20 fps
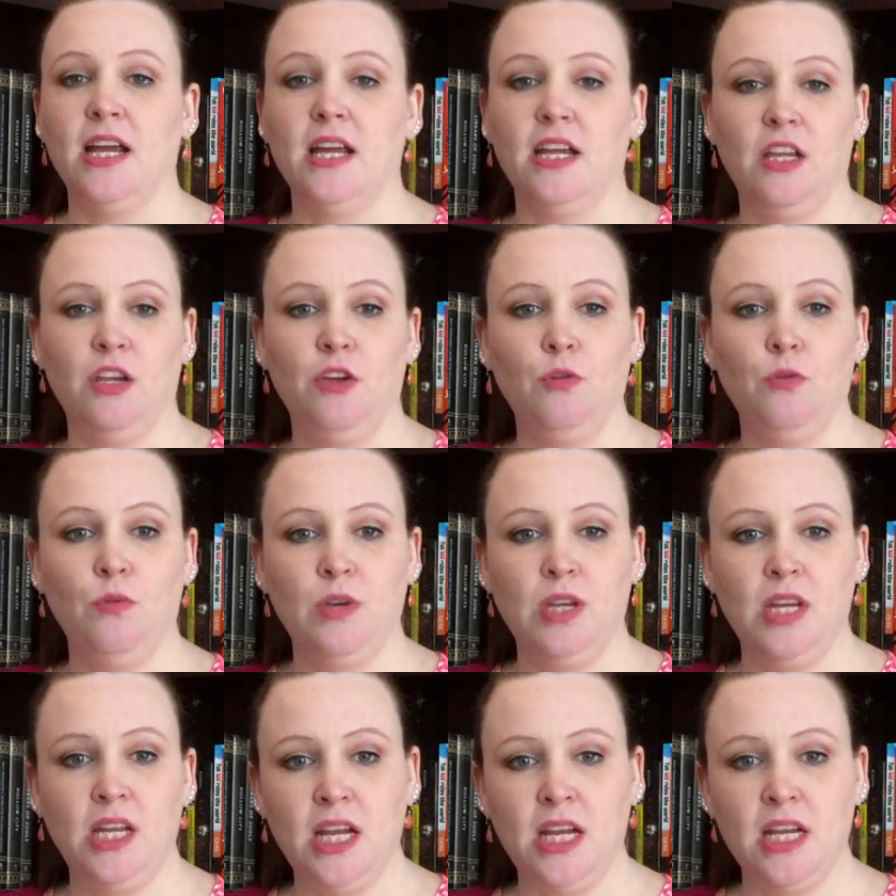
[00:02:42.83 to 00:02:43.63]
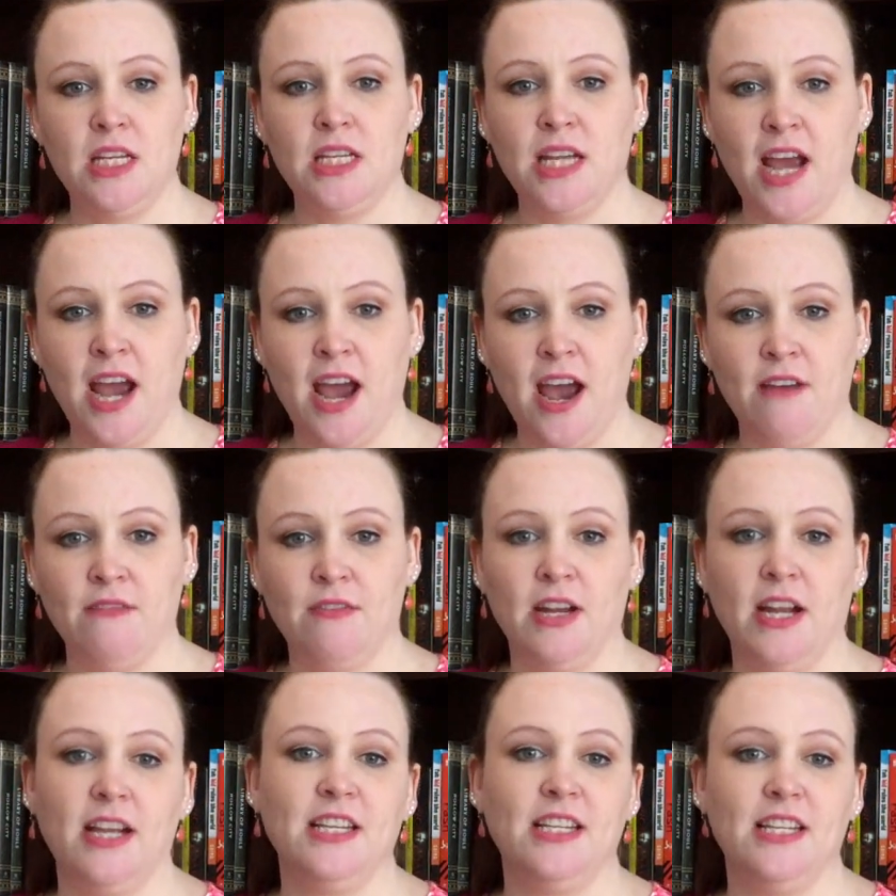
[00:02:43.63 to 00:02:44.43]
You need to have
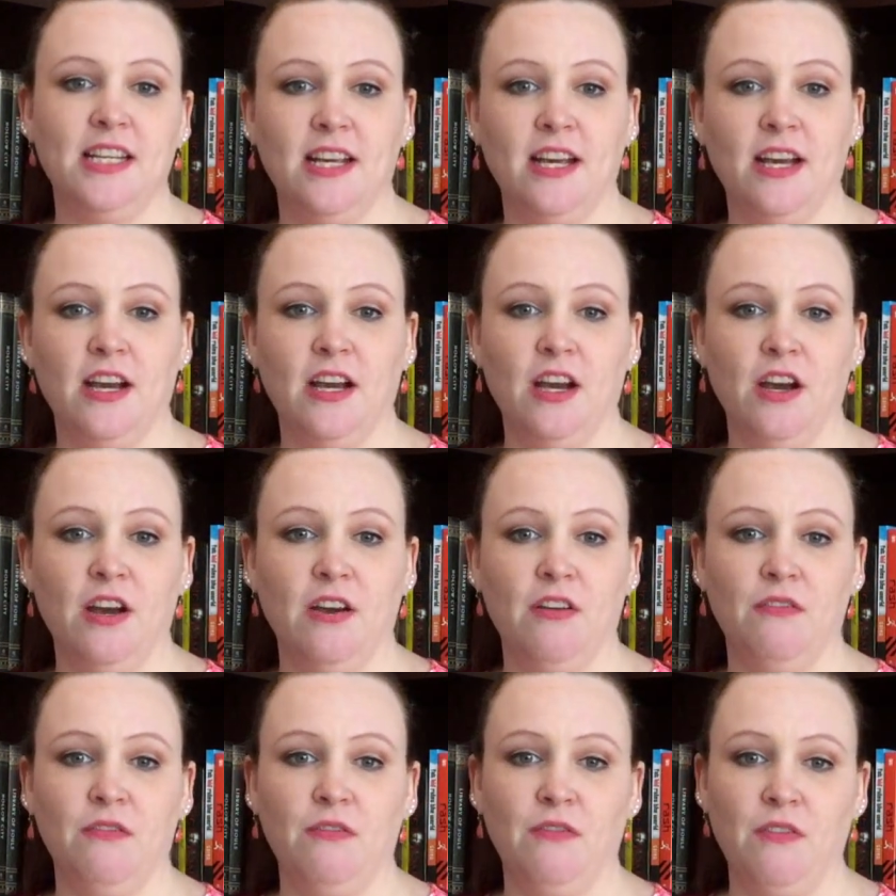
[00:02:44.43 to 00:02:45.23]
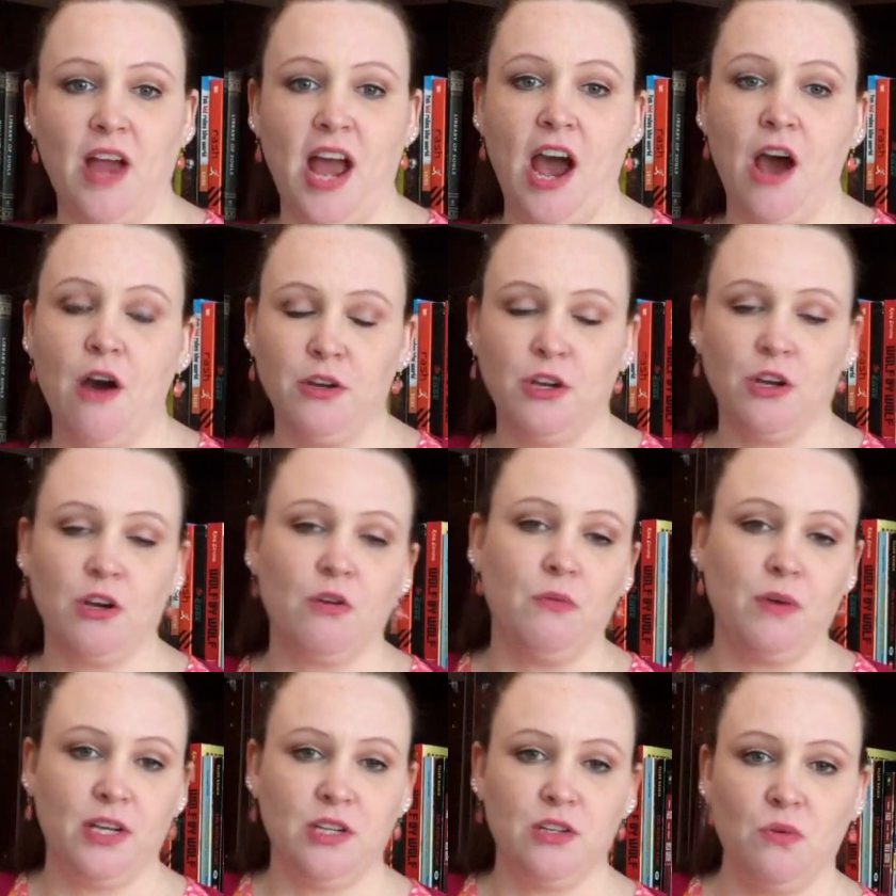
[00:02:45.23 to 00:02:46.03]
an idea of how you're
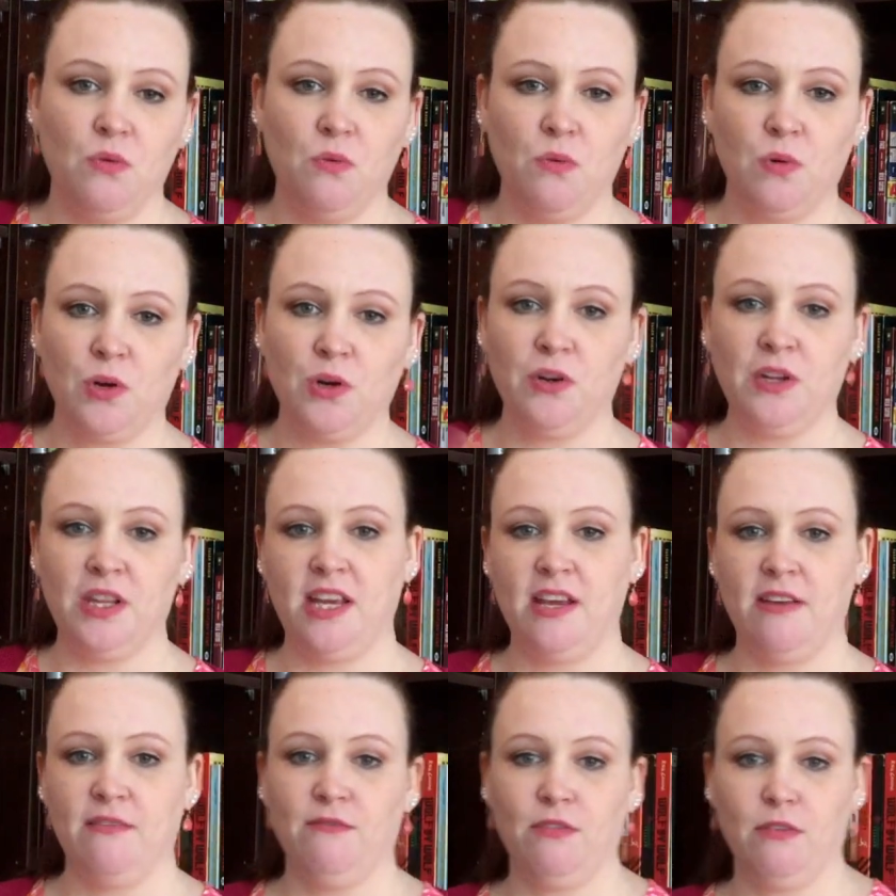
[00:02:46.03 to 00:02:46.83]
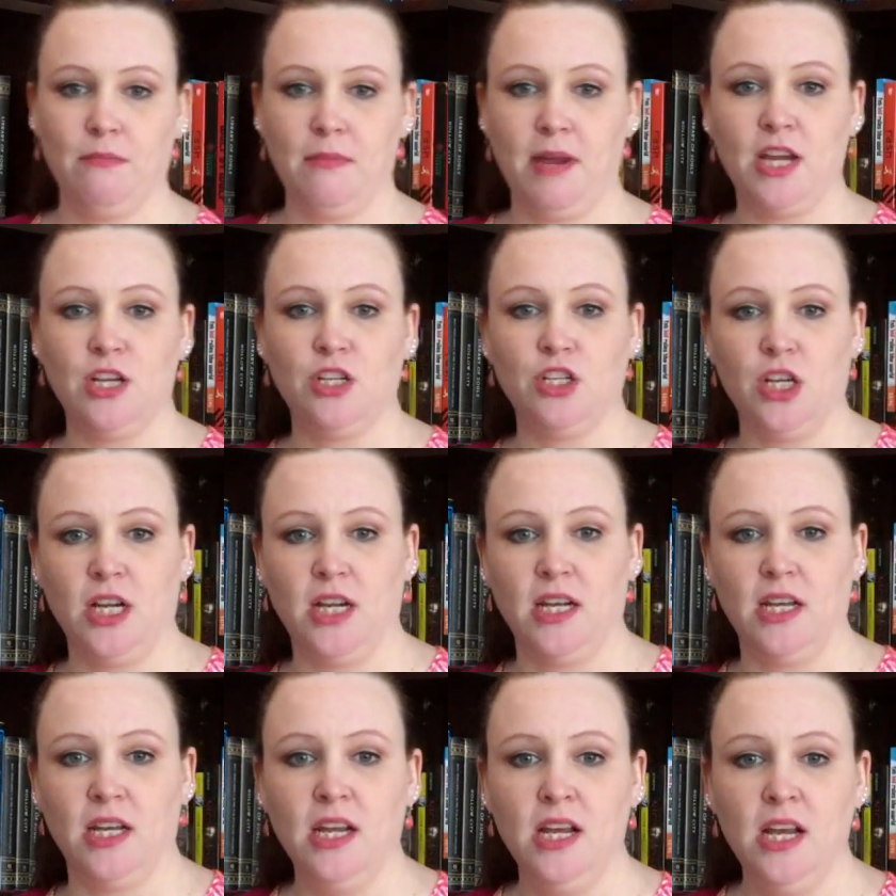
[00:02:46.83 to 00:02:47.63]
going to order the
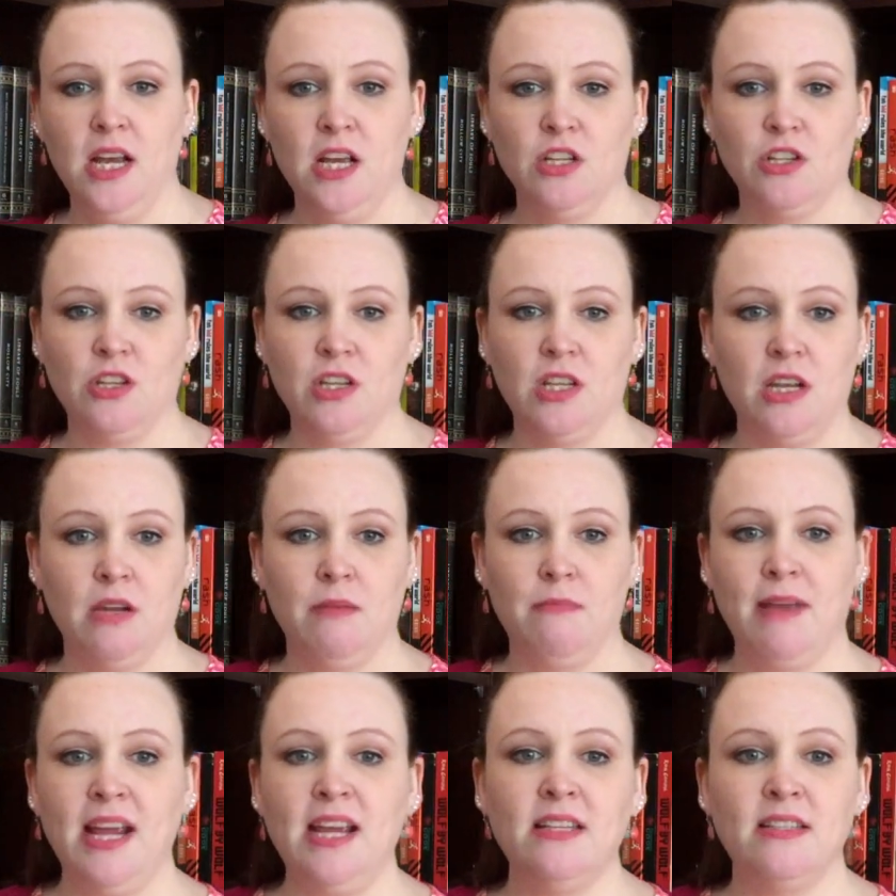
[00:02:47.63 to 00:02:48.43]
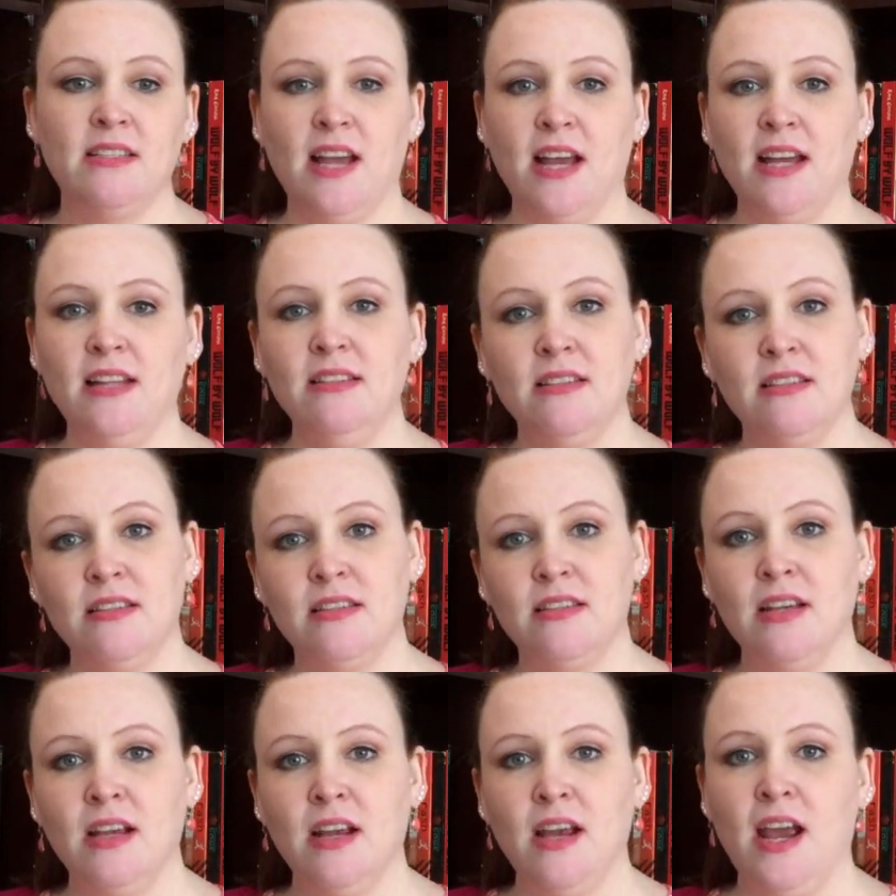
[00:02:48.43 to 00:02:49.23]
information so that it makes
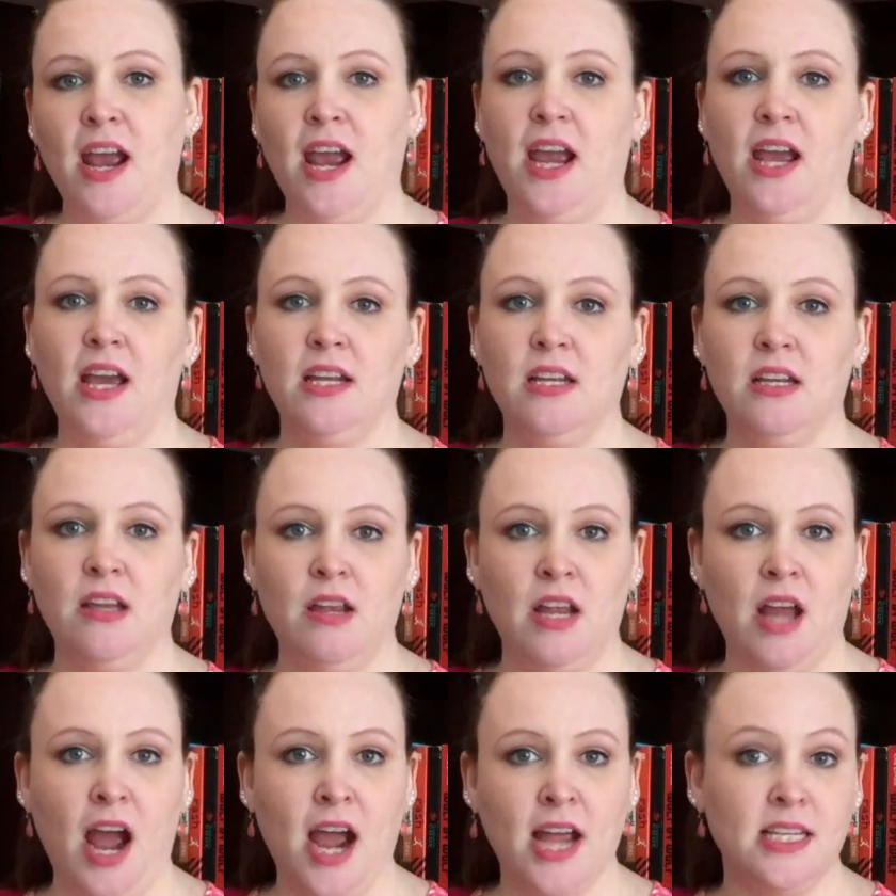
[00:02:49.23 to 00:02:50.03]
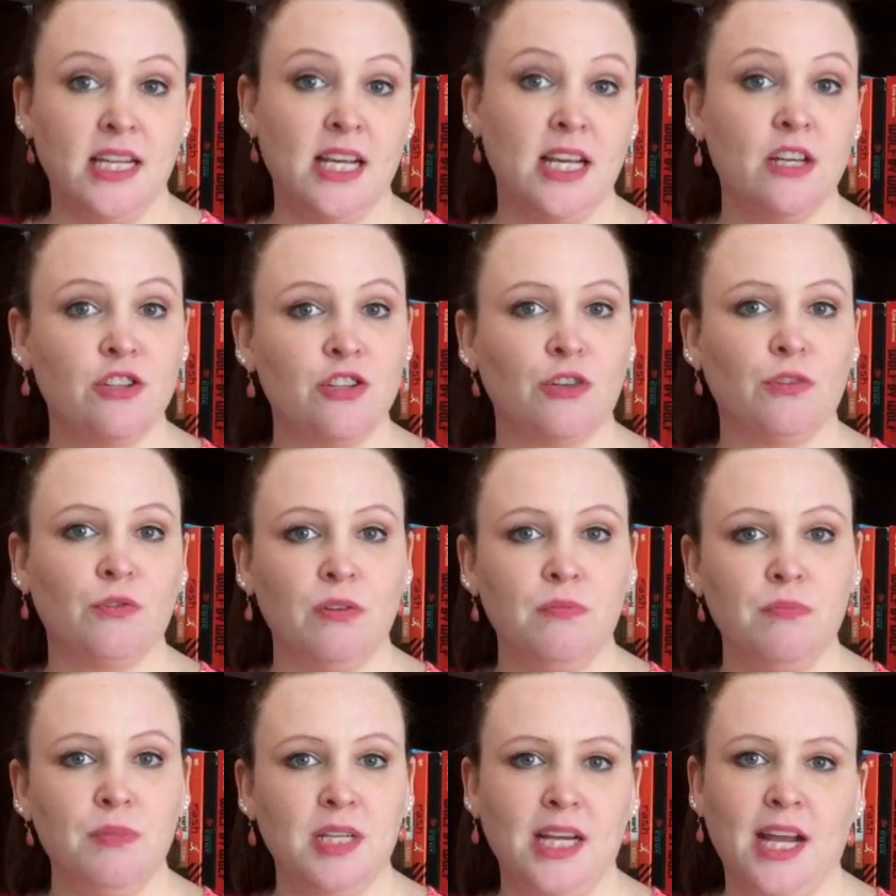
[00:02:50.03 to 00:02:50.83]
sense and ideas are
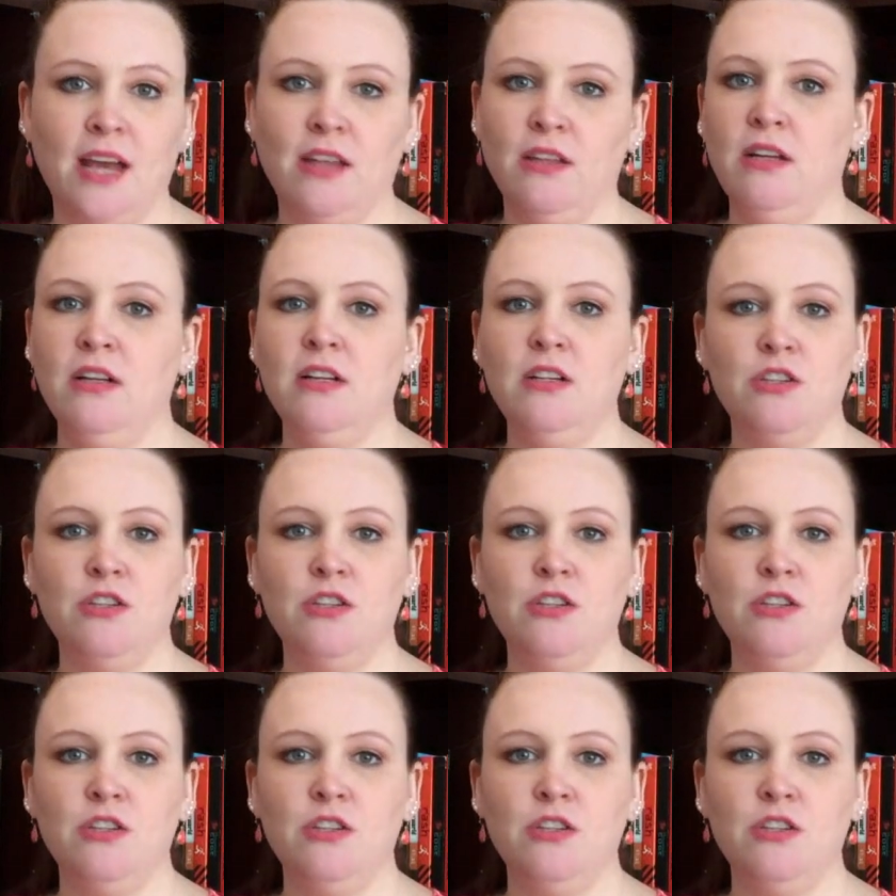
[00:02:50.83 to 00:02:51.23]
grouped together.